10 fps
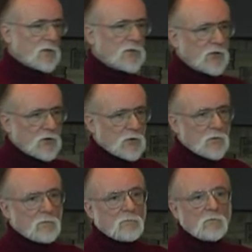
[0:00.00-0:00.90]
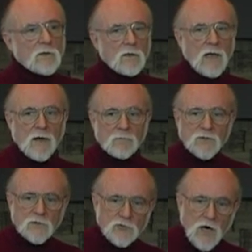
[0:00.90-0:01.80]
to,
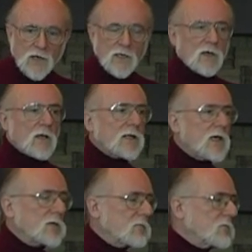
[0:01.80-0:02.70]
to try to get